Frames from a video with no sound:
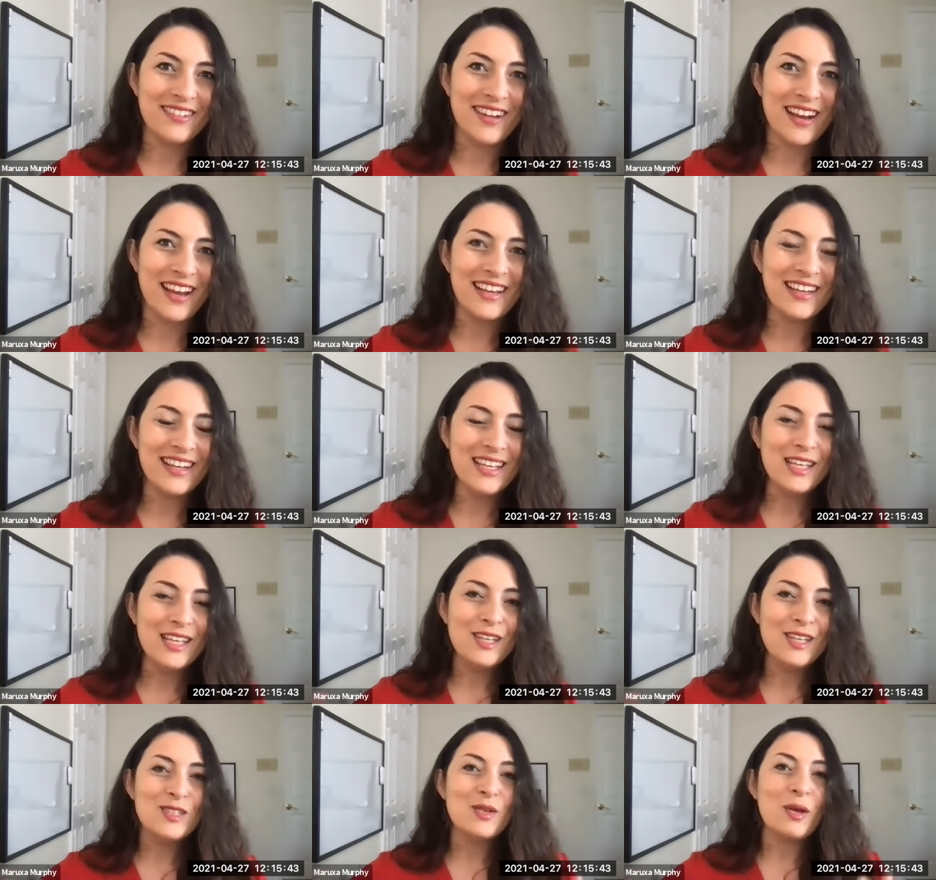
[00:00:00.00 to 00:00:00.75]
Right?
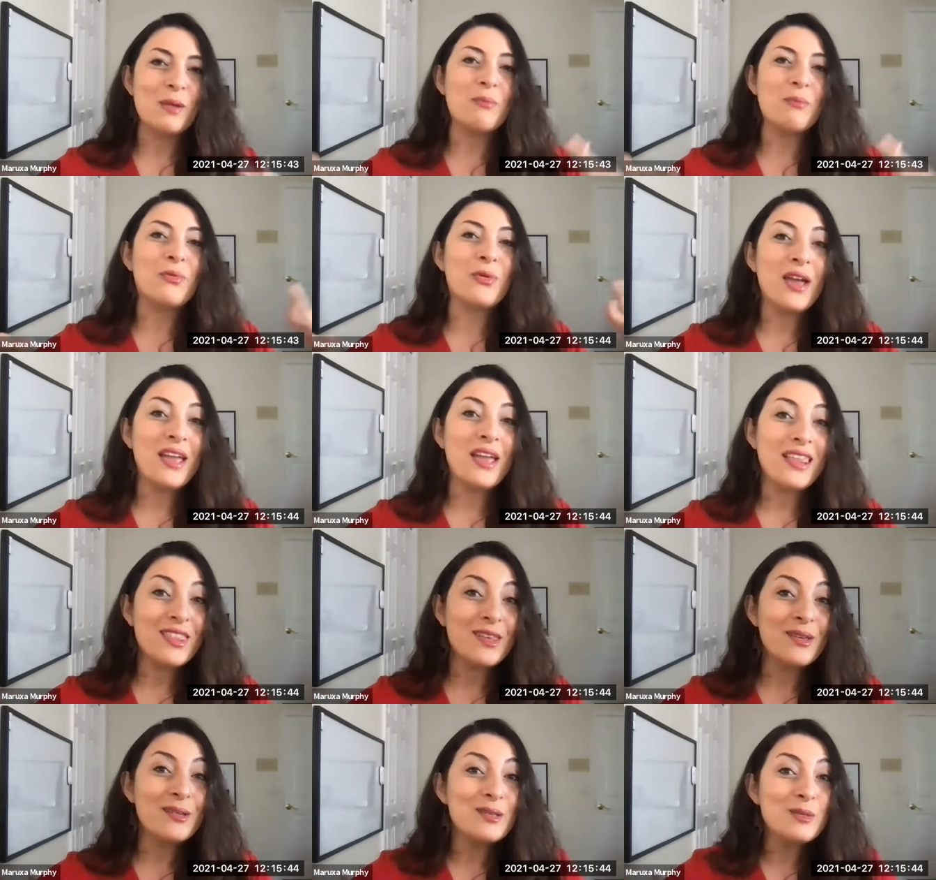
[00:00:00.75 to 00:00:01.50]
So I
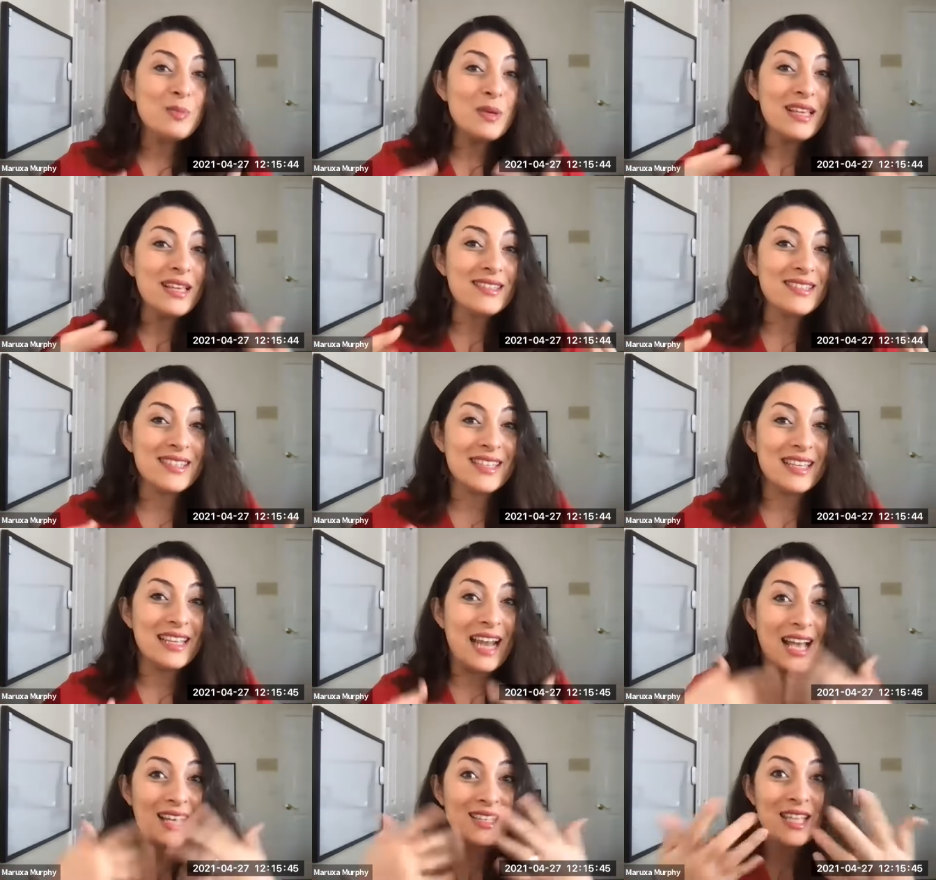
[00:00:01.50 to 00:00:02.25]
bring those pieces
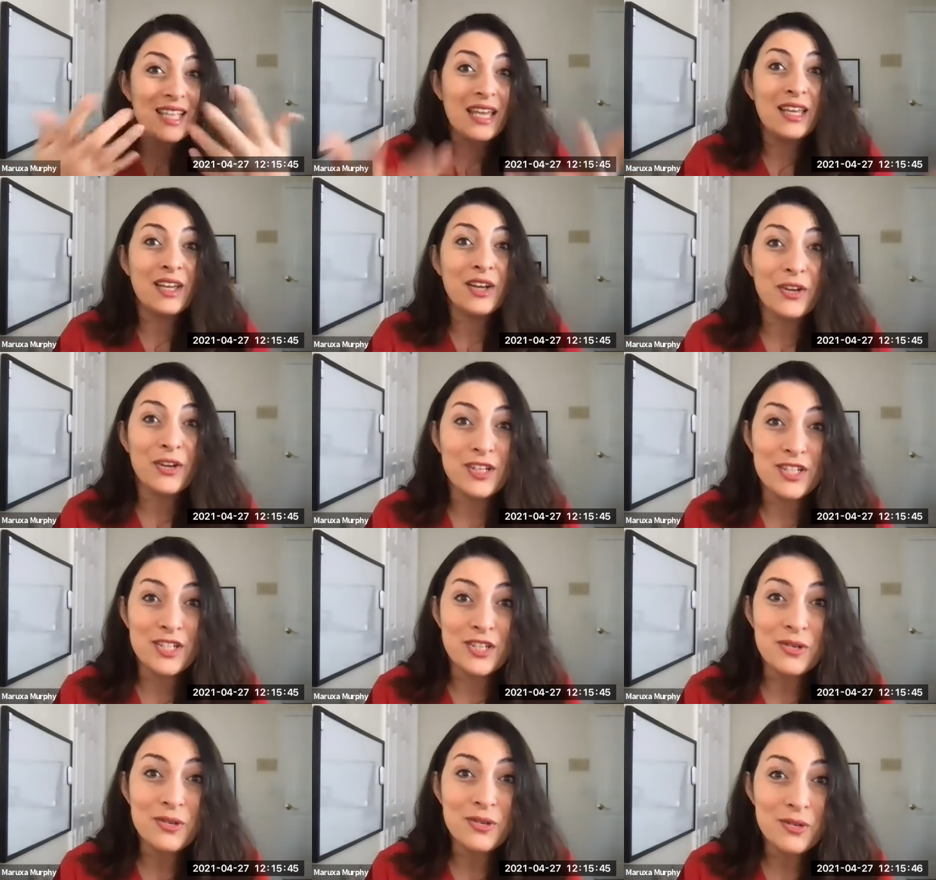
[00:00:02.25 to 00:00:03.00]
in as I
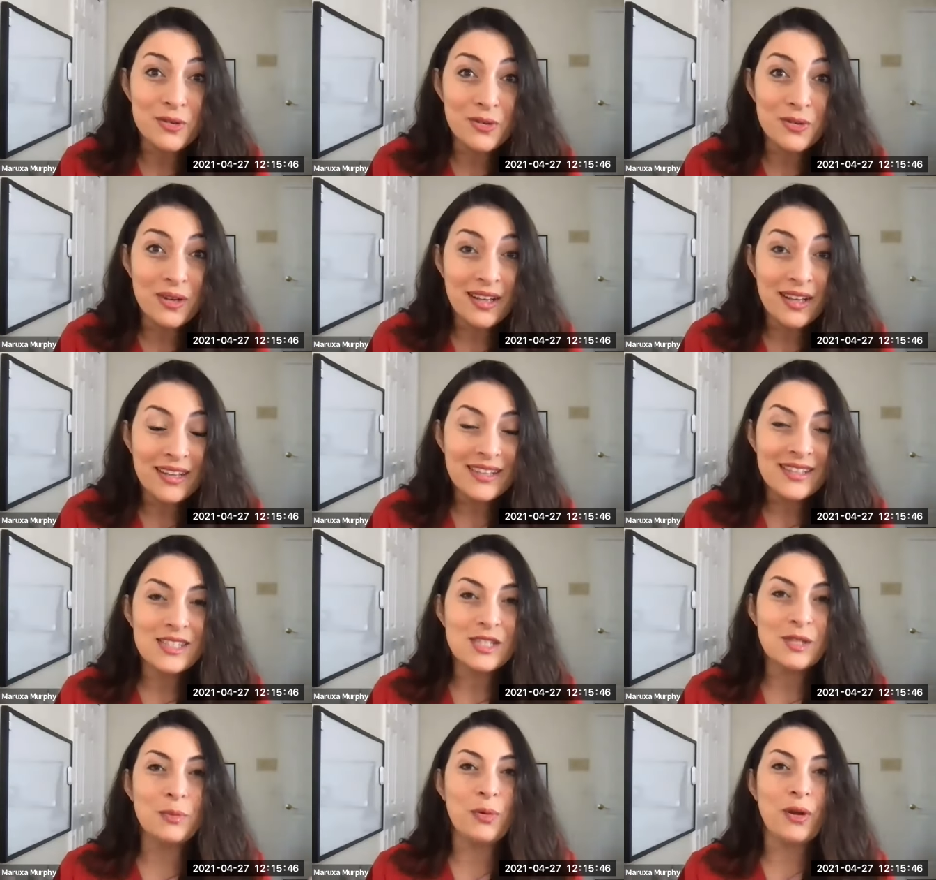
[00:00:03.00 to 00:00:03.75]
encourage you
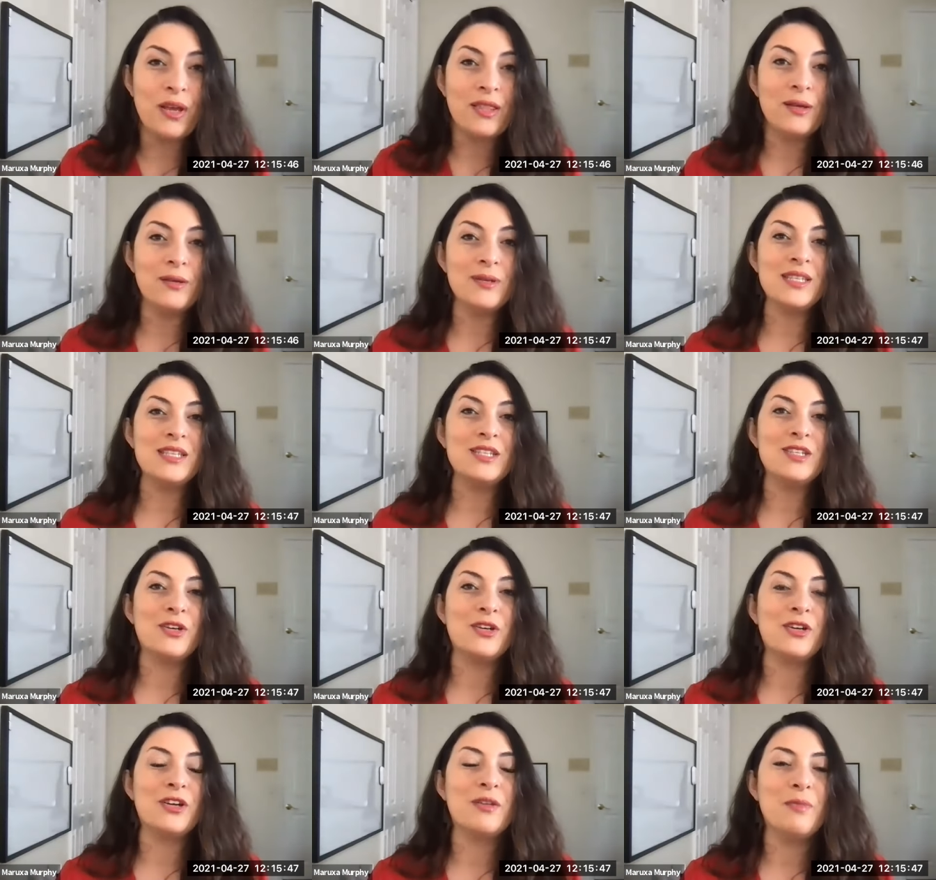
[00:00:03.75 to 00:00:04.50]
to bring those
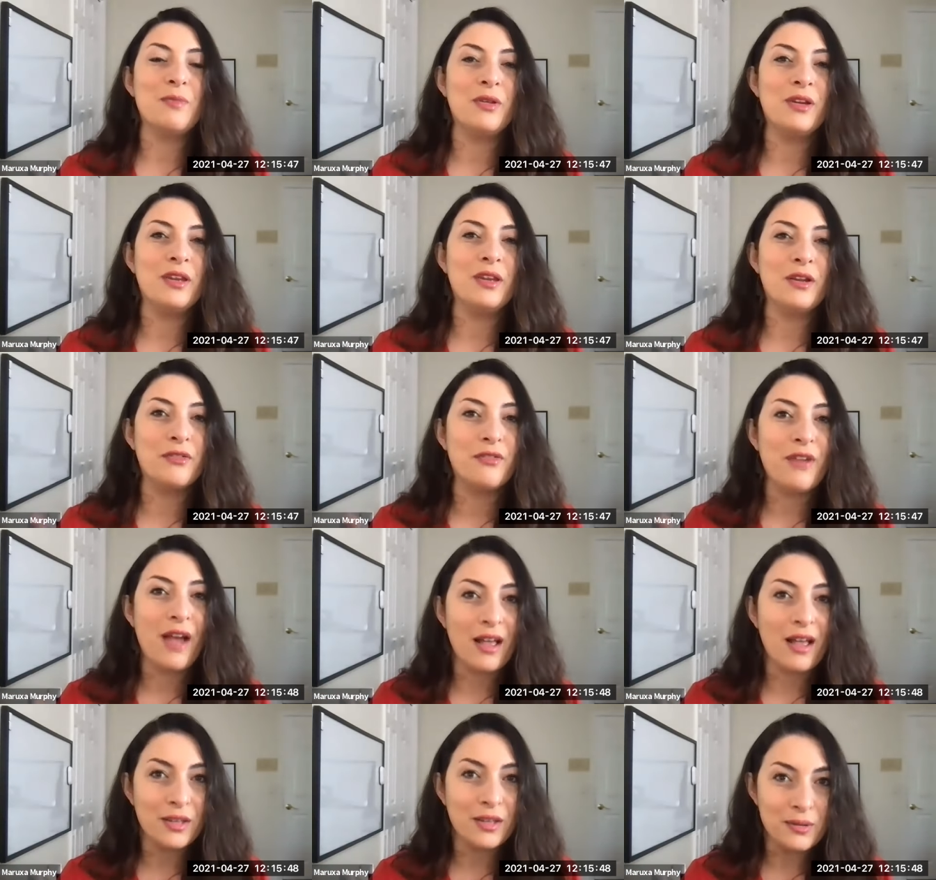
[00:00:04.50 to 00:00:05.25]
into your community, your
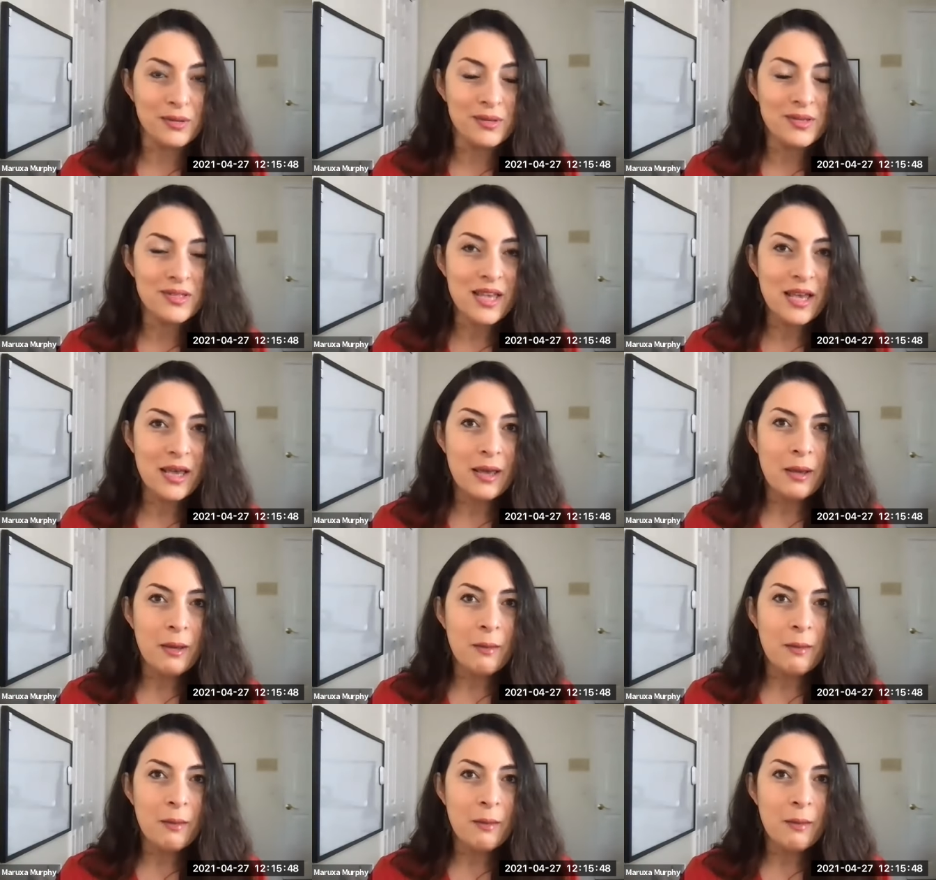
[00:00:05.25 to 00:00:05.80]
values,